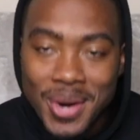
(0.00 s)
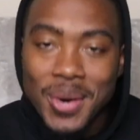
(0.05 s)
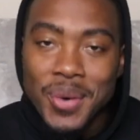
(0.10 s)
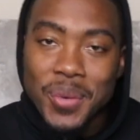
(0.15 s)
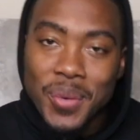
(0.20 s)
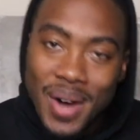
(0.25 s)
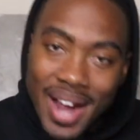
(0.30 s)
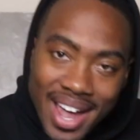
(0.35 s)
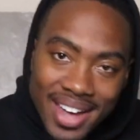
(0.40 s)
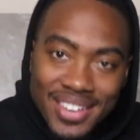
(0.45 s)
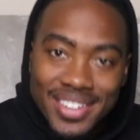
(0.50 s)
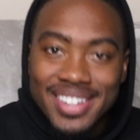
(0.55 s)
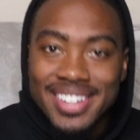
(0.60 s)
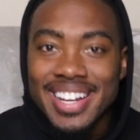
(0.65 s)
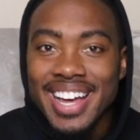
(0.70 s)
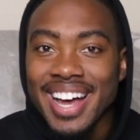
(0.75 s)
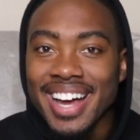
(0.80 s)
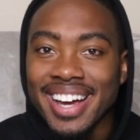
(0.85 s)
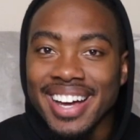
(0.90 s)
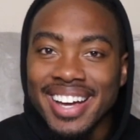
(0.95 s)
Ride or
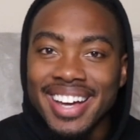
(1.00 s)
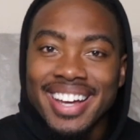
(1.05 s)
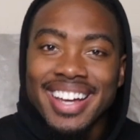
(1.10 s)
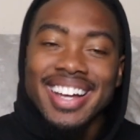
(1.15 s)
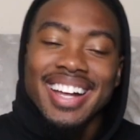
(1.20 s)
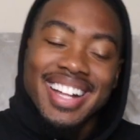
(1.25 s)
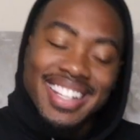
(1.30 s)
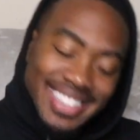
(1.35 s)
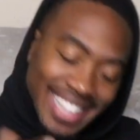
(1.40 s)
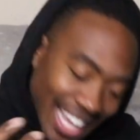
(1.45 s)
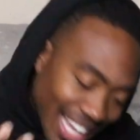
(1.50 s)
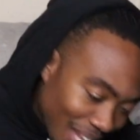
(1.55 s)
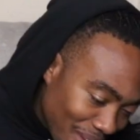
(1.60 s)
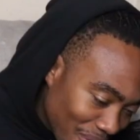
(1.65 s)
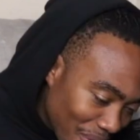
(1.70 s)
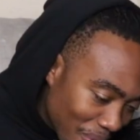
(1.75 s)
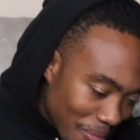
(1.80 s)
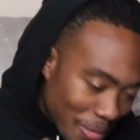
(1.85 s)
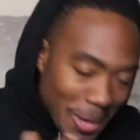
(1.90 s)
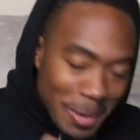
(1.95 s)
Die. Thank you
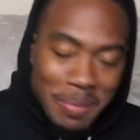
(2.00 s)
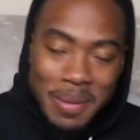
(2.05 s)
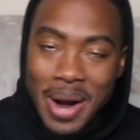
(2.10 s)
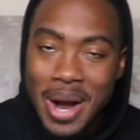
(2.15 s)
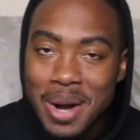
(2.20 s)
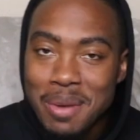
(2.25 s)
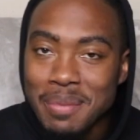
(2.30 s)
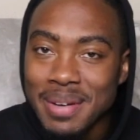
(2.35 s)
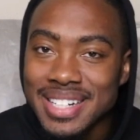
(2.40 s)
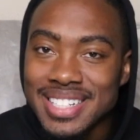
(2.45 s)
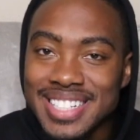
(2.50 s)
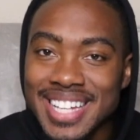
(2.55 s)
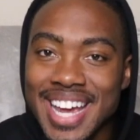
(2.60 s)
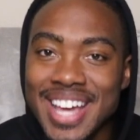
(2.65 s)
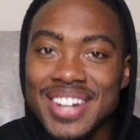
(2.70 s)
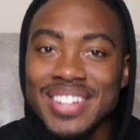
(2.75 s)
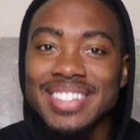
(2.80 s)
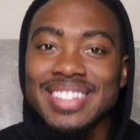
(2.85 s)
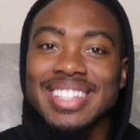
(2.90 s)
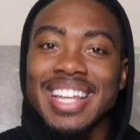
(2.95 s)
for being part of my
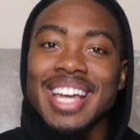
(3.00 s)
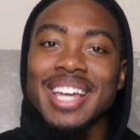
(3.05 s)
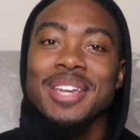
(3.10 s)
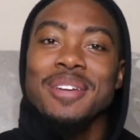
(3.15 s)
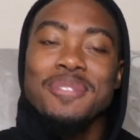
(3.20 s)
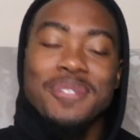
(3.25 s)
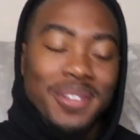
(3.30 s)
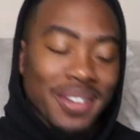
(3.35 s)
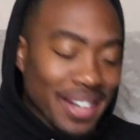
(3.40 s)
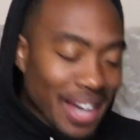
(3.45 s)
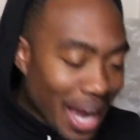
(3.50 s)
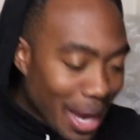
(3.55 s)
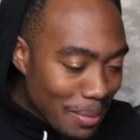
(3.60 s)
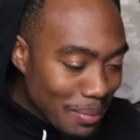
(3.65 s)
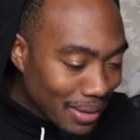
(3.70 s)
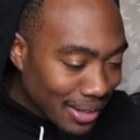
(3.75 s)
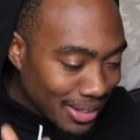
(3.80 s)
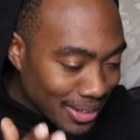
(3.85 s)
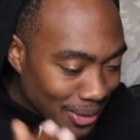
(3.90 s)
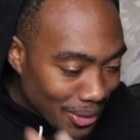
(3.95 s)
channel. Thank you for
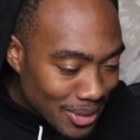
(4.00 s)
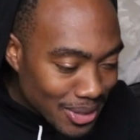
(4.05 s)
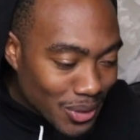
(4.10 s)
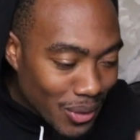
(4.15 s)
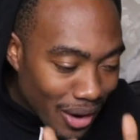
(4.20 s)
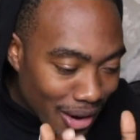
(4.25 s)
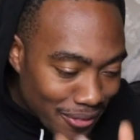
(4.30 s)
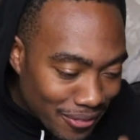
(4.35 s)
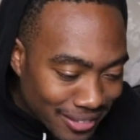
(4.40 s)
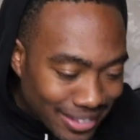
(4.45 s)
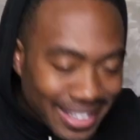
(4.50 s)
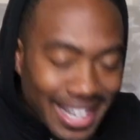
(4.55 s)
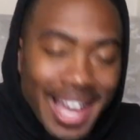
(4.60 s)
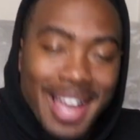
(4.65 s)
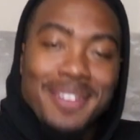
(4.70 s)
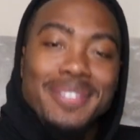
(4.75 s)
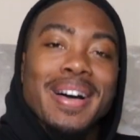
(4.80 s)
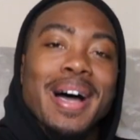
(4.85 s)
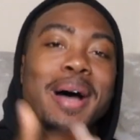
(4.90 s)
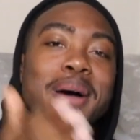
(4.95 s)
commenting Doe Squad for
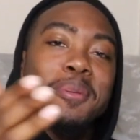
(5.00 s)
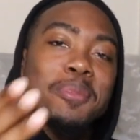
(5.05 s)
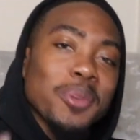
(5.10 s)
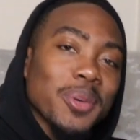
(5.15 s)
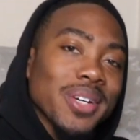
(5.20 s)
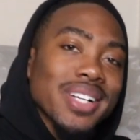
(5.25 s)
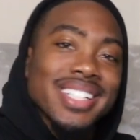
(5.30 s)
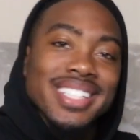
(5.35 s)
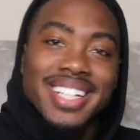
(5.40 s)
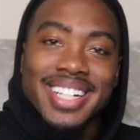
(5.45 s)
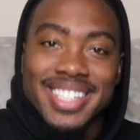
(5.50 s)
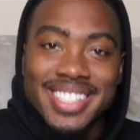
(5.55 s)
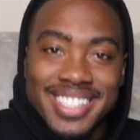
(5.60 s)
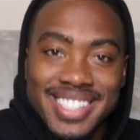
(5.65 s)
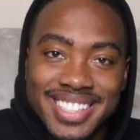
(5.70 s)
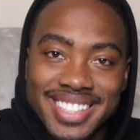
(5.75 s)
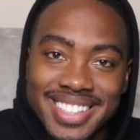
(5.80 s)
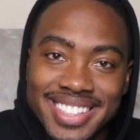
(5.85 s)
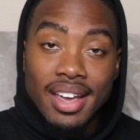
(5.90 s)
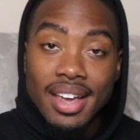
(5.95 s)
Life. I
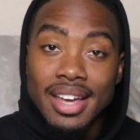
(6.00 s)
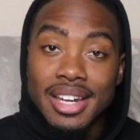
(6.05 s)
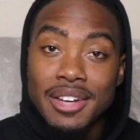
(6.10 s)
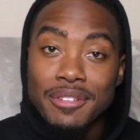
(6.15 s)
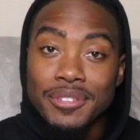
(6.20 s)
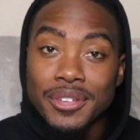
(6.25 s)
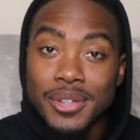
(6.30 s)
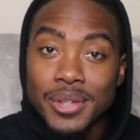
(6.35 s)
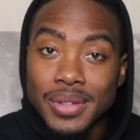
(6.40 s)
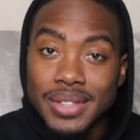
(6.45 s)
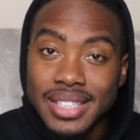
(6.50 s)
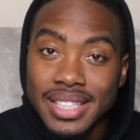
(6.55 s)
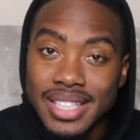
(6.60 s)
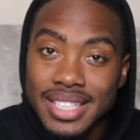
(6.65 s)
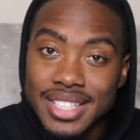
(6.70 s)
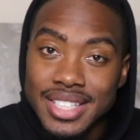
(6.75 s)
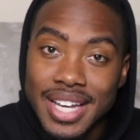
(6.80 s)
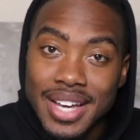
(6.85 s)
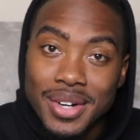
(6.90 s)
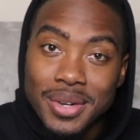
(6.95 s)
appreciate you. And if you're new to
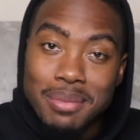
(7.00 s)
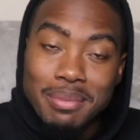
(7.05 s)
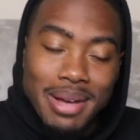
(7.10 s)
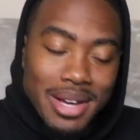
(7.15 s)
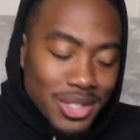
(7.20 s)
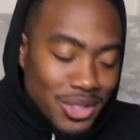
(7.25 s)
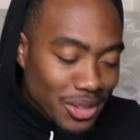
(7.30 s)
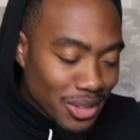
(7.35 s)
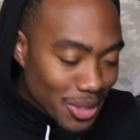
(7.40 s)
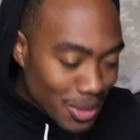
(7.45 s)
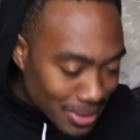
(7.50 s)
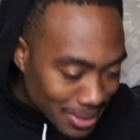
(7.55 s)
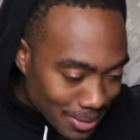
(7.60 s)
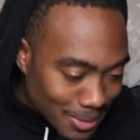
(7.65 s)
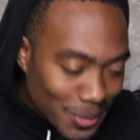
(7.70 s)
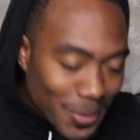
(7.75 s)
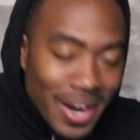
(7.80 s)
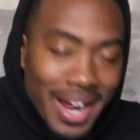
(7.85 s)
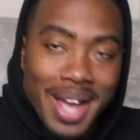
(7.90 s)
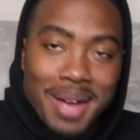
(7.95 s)
this channel, make sure you
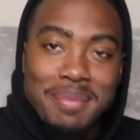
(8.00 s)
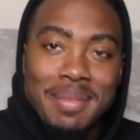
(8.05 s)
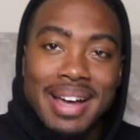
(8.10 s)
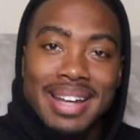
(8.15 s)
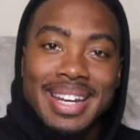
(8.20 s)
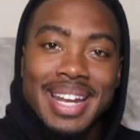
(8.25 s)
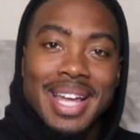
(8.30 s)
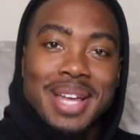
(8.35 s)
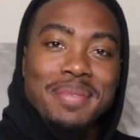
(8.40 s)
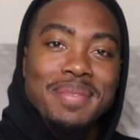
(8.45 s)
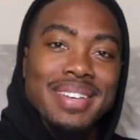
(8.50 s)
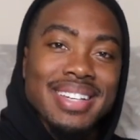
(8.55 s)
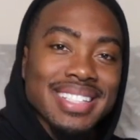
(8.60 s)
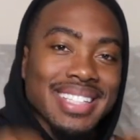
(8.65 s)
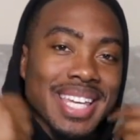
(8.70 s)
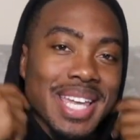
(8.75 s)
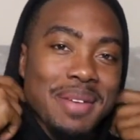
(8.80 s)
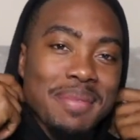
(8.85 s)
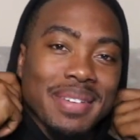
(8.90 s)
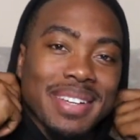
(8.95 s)
subscribe. My name is
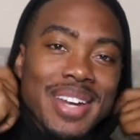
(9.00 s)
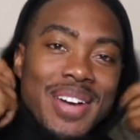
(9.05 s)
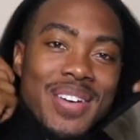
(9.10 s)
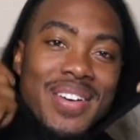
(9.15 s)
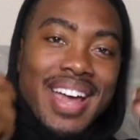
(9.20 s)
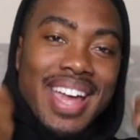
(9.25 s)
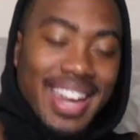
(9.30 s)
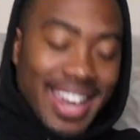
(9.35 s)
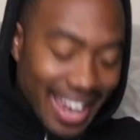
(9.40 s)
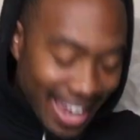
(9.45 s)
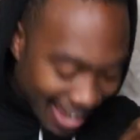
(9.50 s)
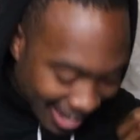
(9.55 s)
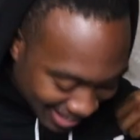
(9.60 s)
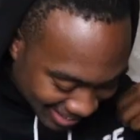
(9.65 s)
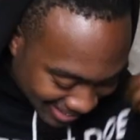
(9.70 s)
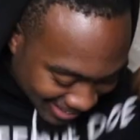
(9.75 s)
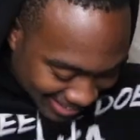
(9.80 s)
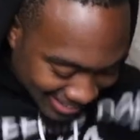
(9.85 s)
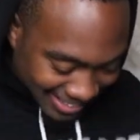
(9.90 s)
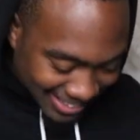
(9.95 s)
Keemie Doe,
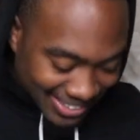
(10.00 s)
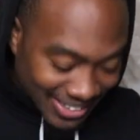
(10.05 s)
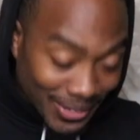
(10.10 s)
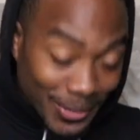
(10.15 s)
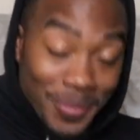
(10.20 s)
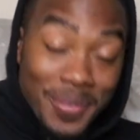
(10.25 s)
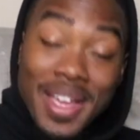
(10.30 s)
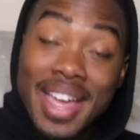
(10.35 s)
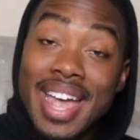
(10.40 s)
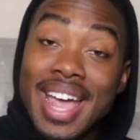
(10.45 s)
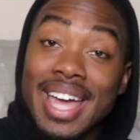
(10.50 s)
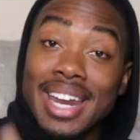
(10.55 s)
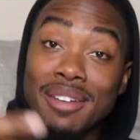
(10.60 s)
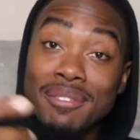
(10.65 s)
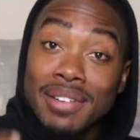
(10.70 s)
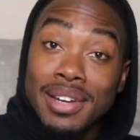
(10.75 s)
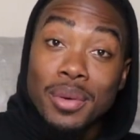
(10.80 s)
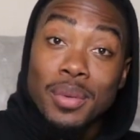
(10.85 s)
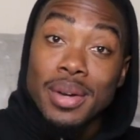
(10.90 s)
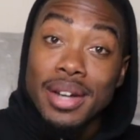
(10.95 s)
aka Hoodie Doe. And
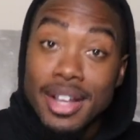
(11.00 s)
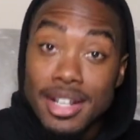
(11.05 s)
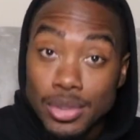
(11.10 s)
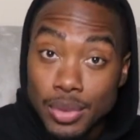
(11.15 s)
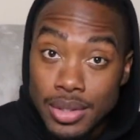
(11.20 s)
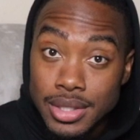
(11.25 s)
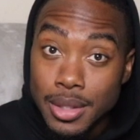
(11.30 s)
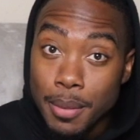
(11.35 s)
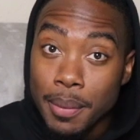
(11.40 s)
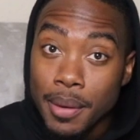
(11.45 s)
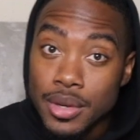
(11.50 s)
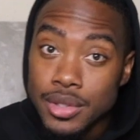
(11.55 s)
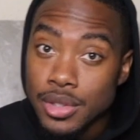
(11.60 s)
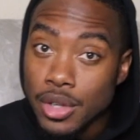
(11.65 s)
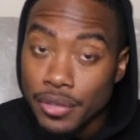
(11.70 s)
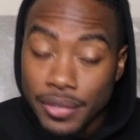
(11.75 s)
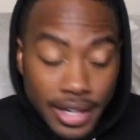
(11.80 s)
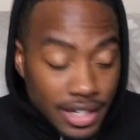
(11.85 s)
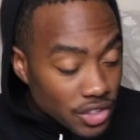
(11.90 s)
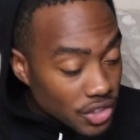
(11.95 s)
if anyone else wants a post
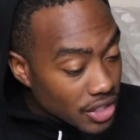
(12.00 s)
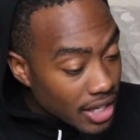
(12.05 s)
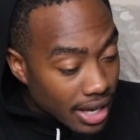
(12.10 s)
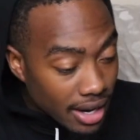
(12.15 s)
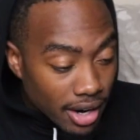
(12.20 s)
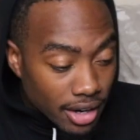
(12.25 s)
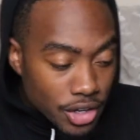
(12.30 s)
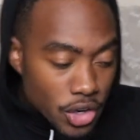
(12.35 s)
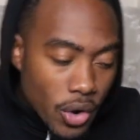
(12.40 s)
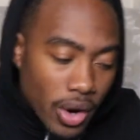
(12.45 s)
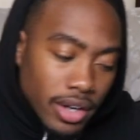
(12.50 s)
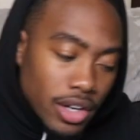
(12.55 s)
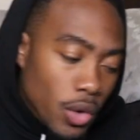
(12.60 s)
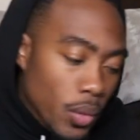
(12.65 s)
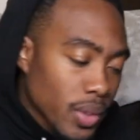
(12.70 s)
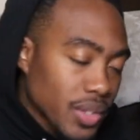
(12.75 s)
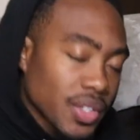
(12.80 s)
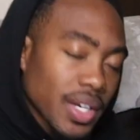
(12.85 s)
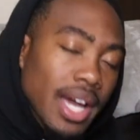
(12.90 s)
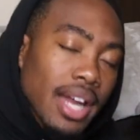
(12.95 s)
notification shout out, you already
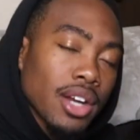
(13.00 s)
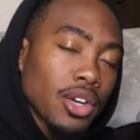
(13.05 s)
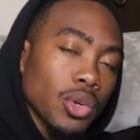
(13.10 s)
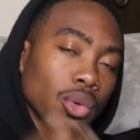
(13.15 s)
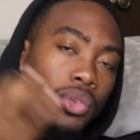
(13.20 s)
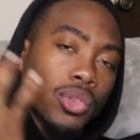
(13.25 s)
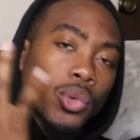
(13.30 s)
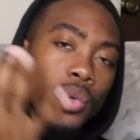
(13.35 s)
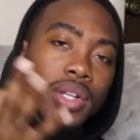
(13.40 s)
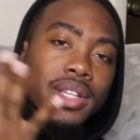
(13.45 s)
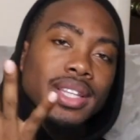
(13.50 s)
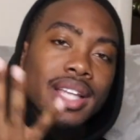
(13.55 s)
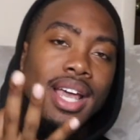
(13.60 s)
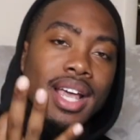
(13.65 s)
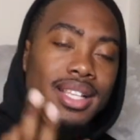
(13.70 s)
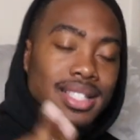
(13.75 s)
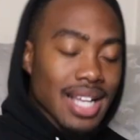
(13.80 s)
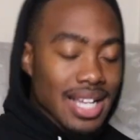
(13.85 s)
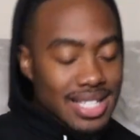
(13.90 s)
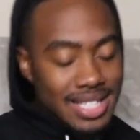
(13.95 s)
know what you gotta do. Three
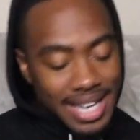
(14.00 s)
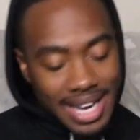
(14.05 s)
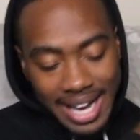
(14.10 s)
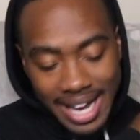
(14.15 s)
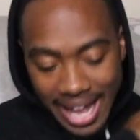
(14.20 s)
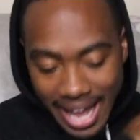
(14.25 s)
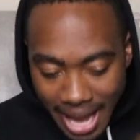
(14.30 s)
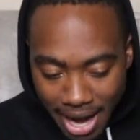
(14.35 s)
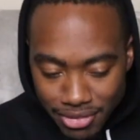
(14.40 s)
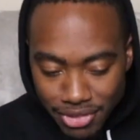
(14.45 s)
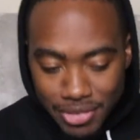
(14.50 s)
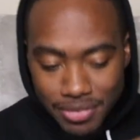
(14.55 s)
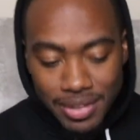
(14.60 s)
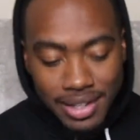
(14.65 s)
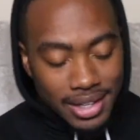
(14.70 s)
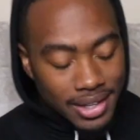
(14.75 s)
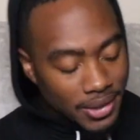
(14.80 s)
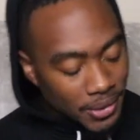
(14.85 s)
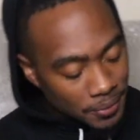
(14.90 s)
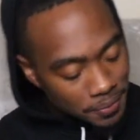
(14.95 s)
things, I say it every
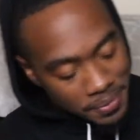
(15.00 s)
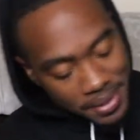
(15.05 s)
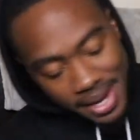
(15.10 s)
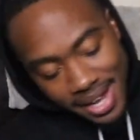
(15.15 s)
video.